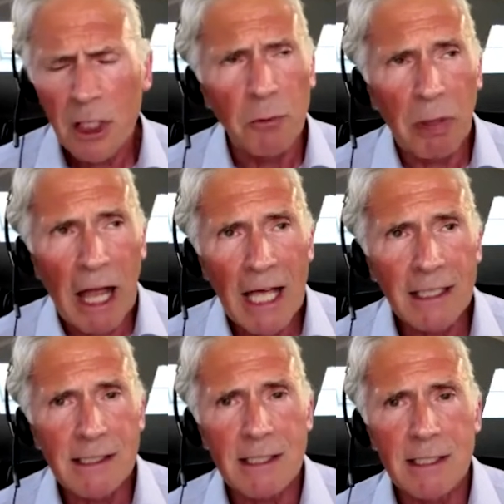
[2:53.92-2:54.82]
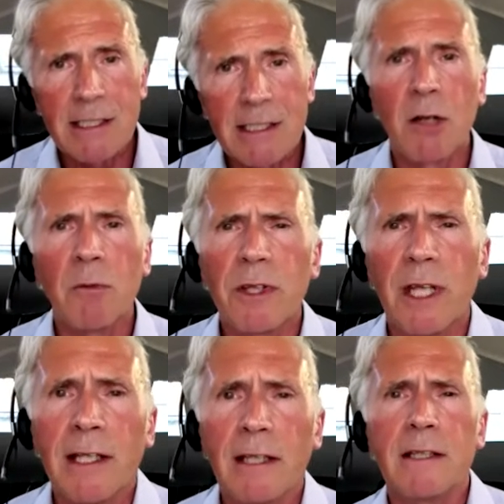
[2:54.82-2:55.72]
Compliance is
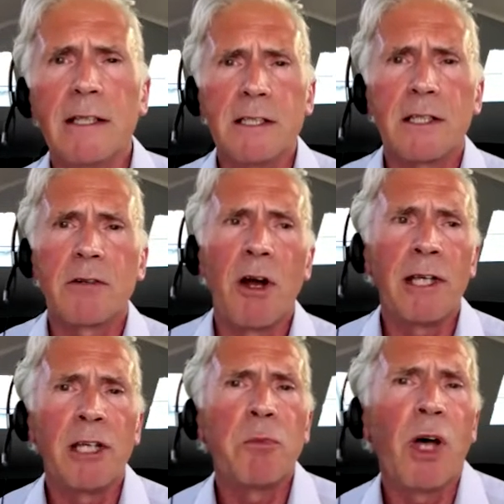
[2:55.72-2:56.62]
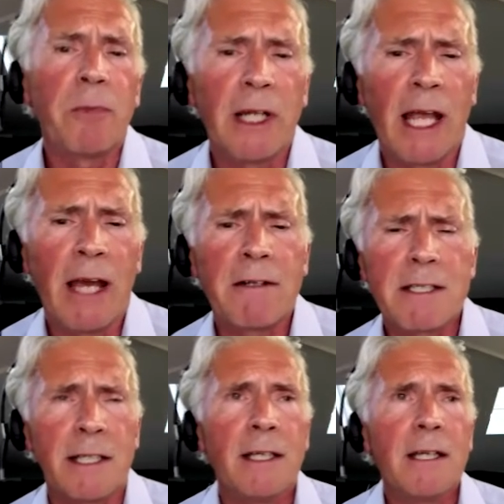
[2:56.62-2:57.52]
something that is growing in
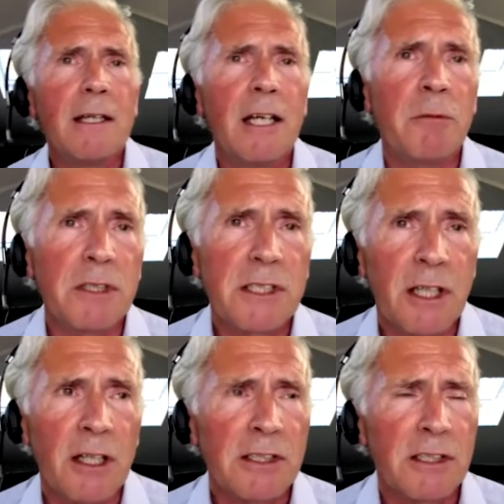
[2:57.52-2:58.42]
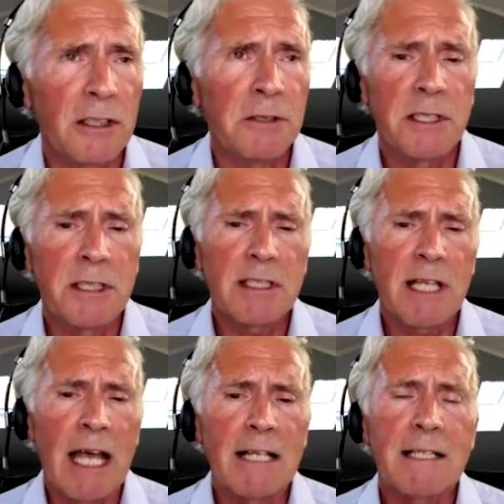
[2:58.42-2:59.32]
popularity amongst our solution
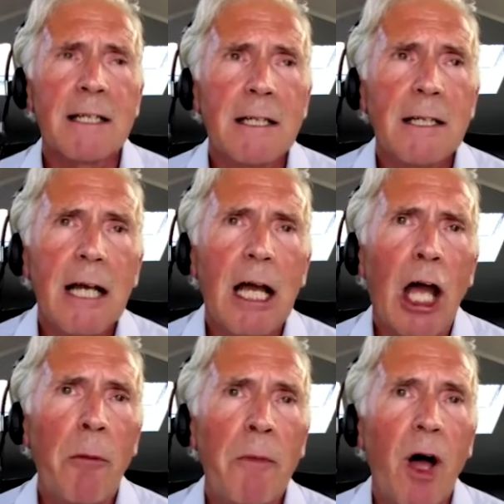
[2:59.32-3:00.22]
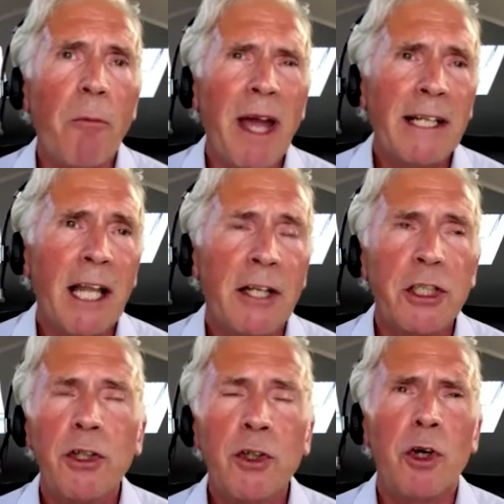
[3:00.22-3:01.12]
set. Um, on mainland
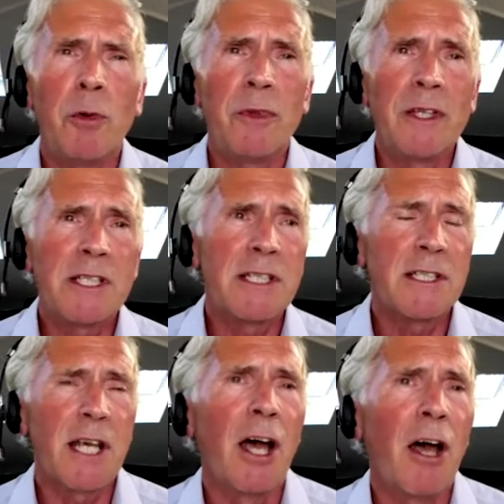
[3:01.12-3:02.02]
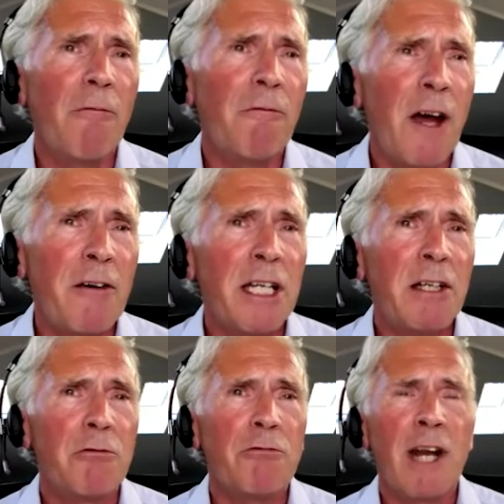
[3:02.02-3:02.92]
Europe, this is uh,
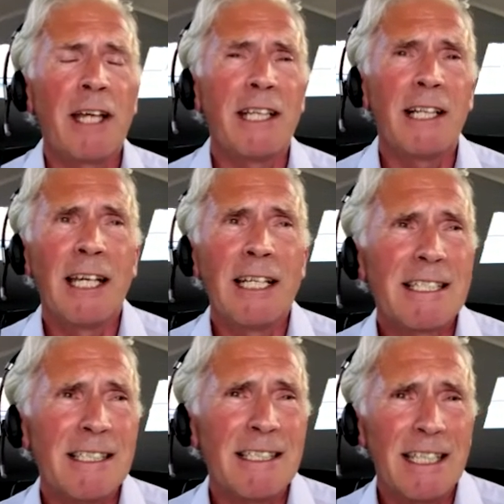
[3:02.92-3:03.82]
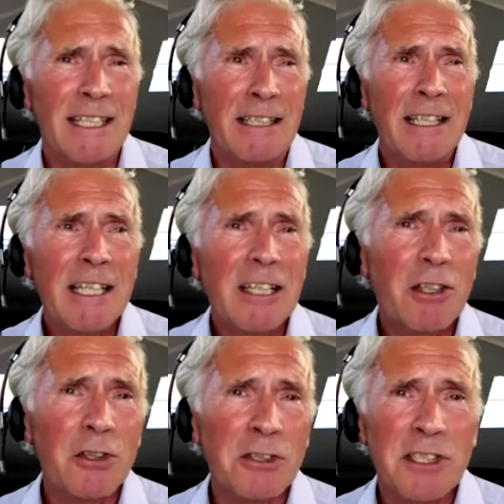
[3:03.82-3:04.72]
very regulated in
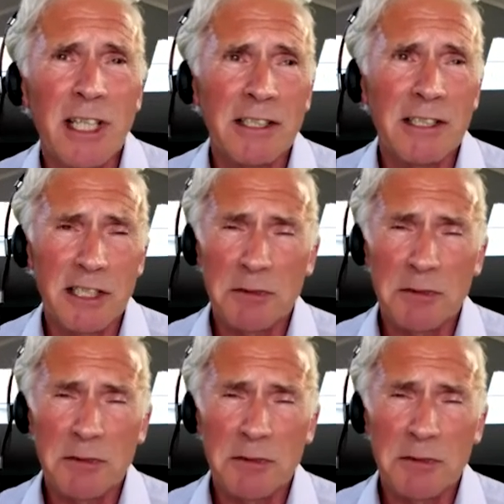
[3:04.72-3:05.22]
call centres,